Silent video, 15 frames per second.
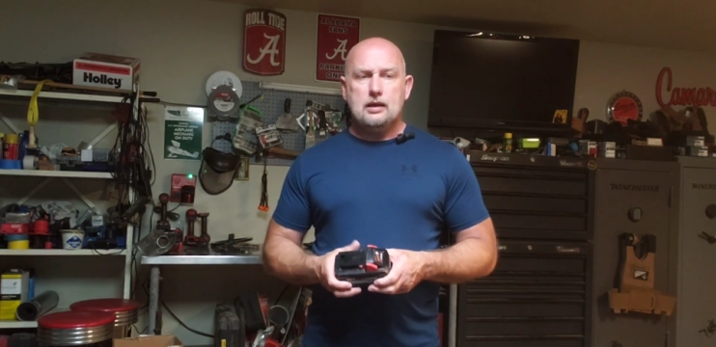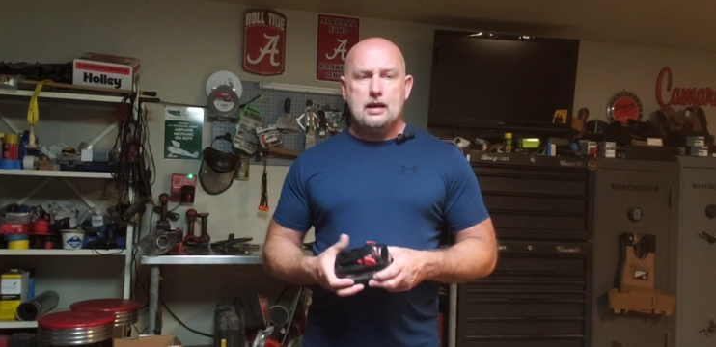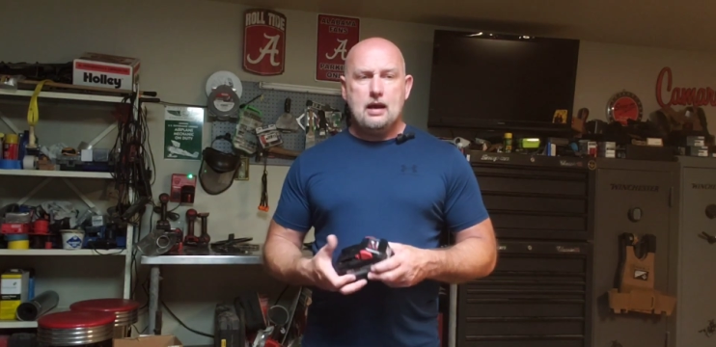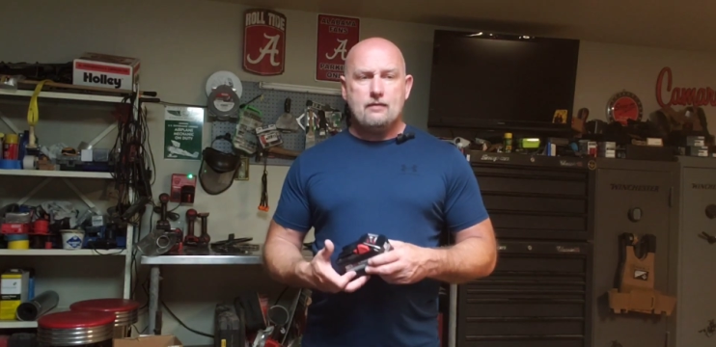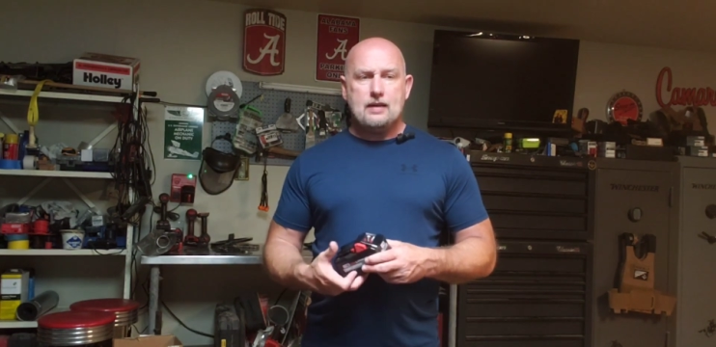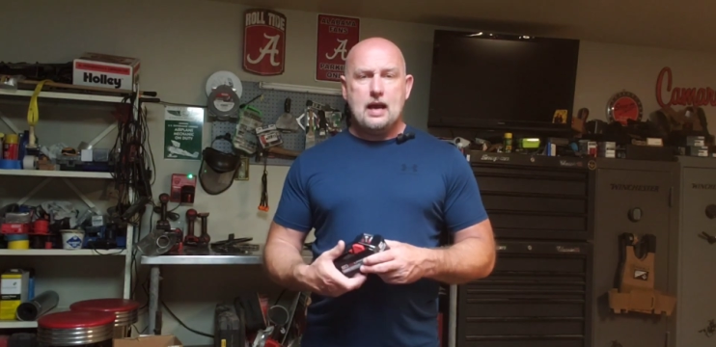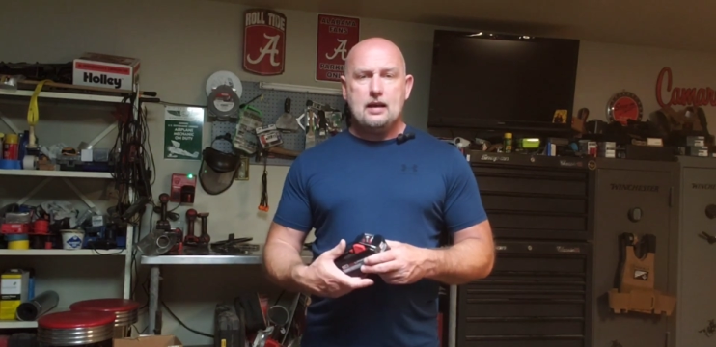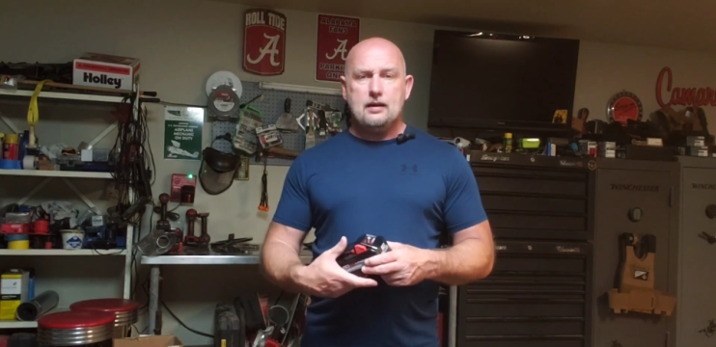Now,
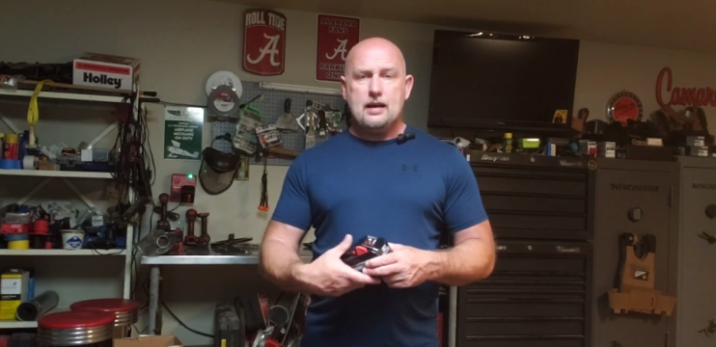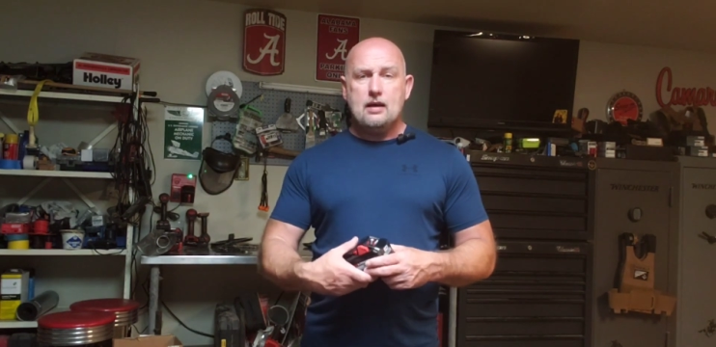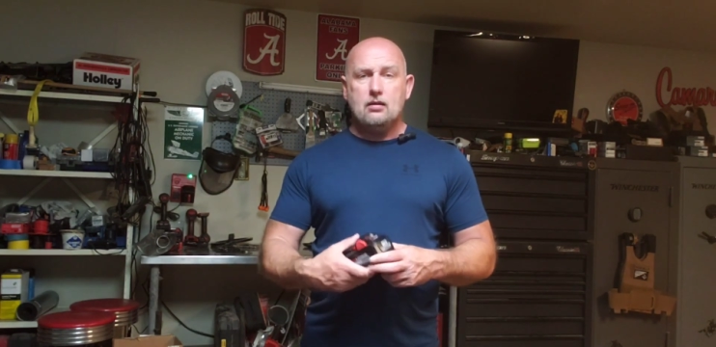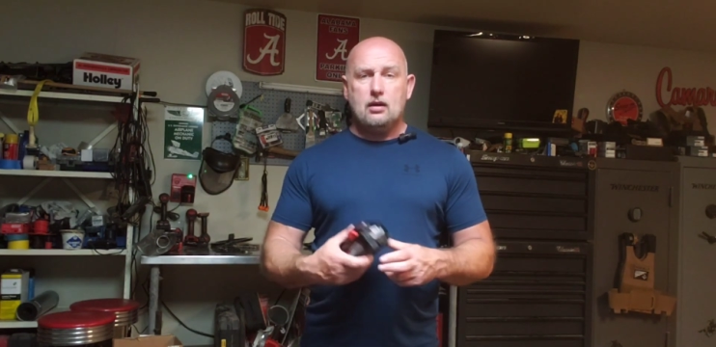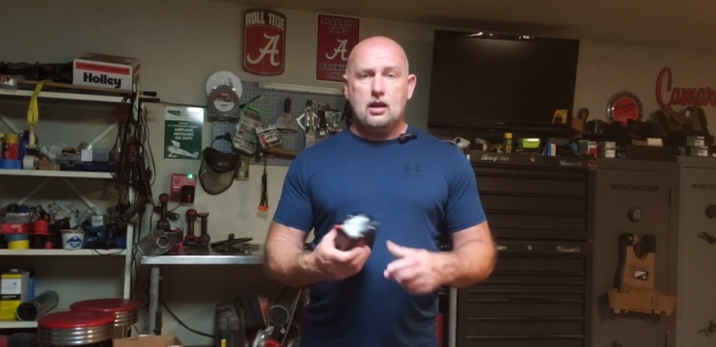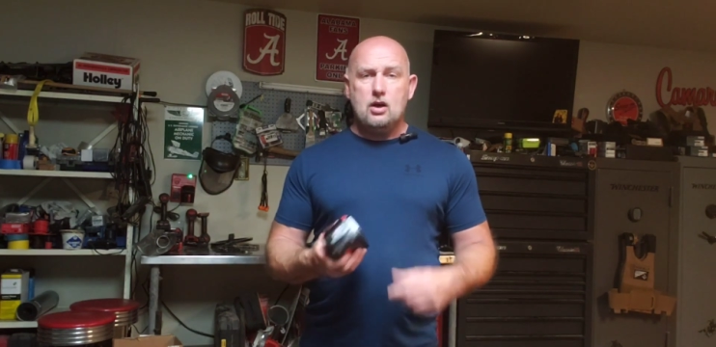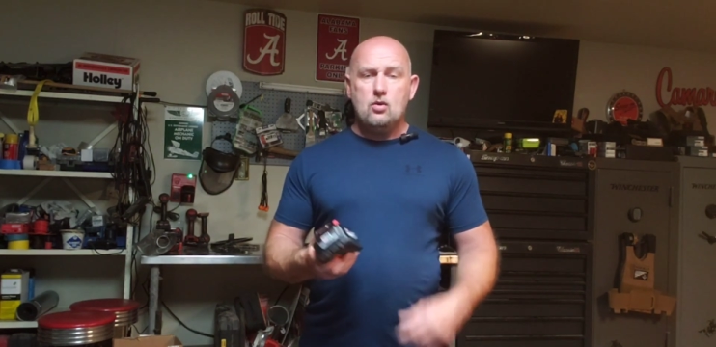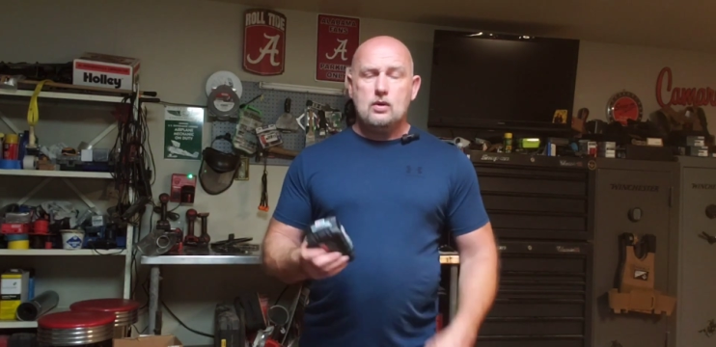I've got it
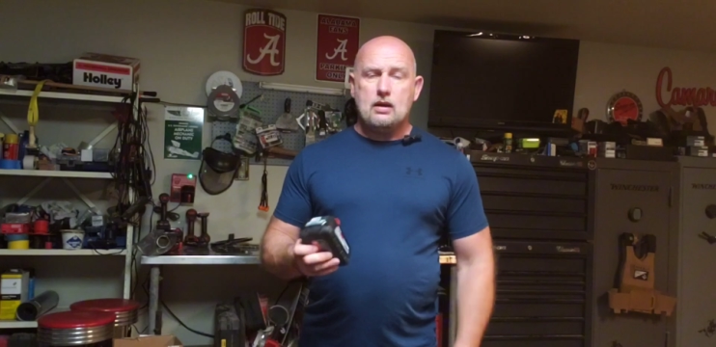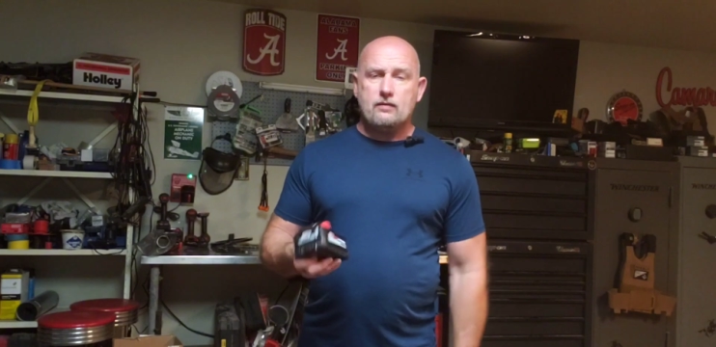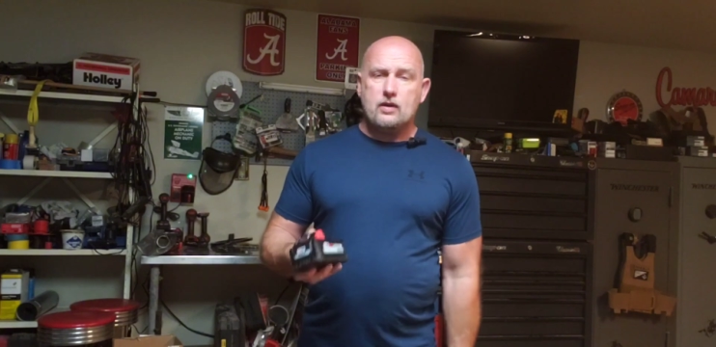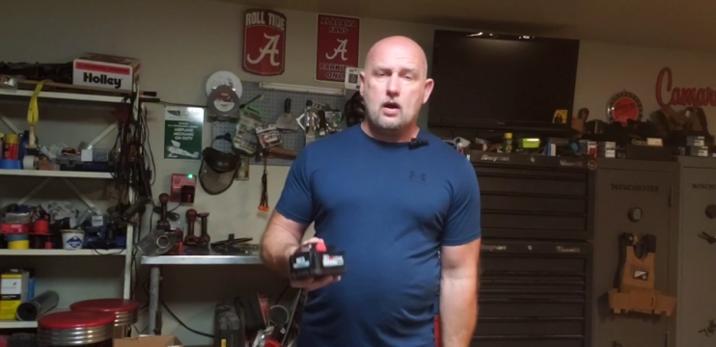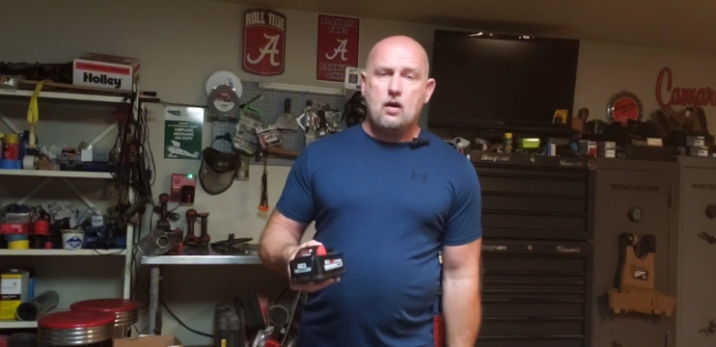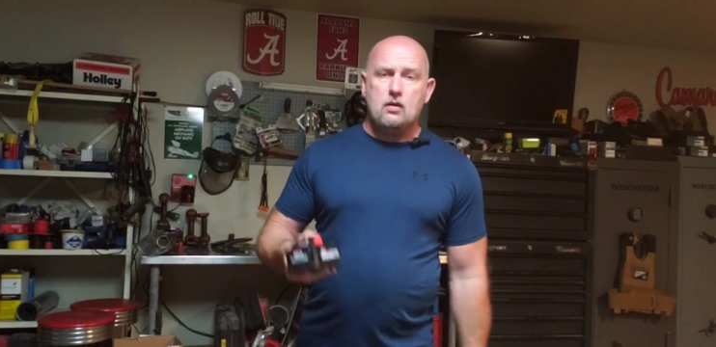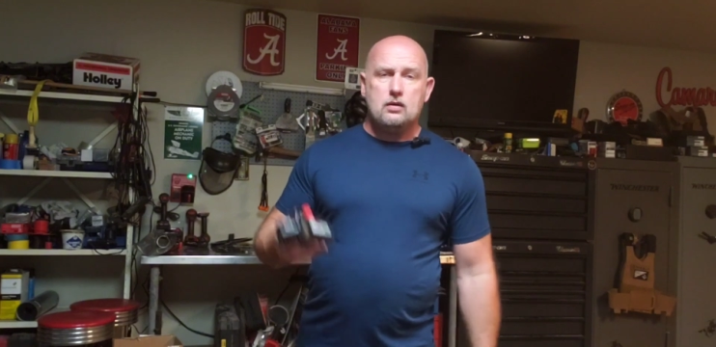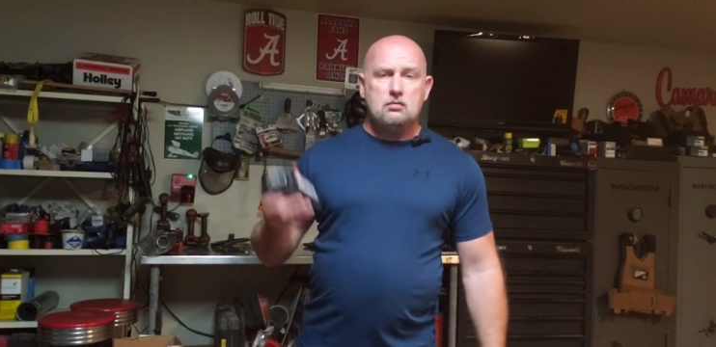down low, and I've
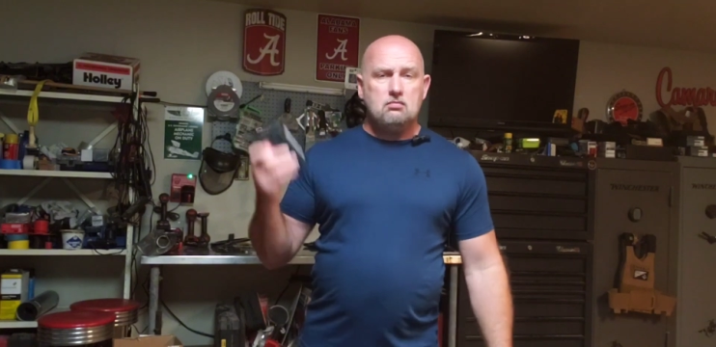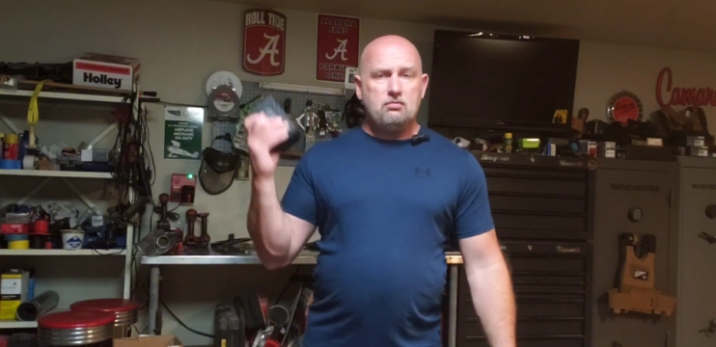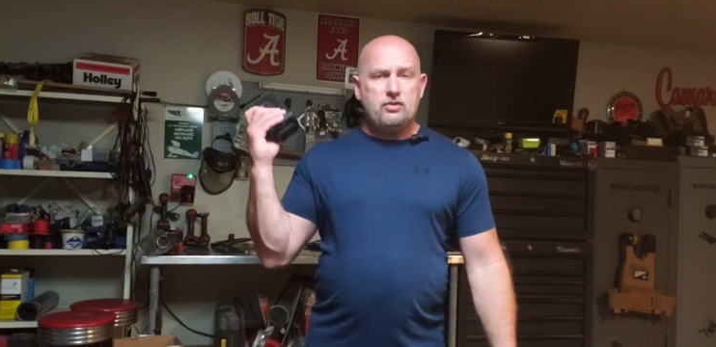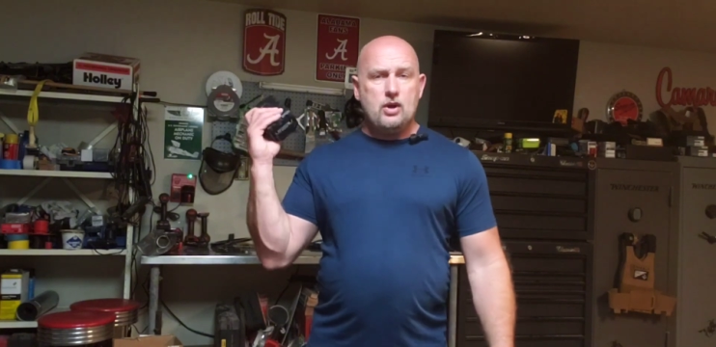caught it,